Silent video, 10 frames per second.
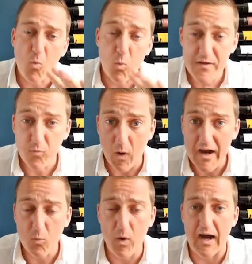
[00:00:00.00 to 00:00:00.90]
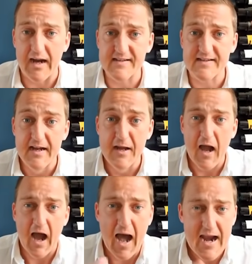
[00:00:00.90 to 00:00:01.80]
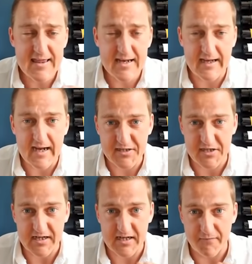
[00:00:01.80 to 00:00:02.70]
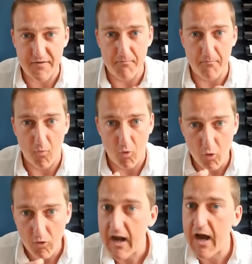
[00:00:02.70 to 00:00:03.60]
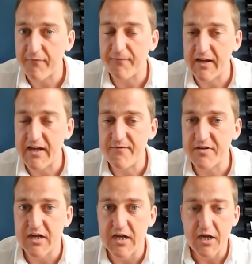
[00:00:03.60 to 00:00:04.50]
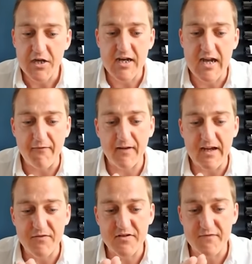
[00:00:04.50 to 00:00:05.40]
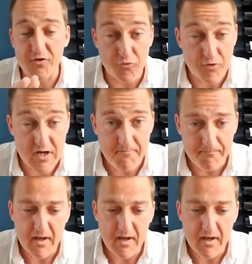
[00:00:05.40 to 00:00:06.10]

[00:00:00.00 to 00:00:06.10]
With white wines, I think they actually give you more kind of flavours. You get flavours of cream,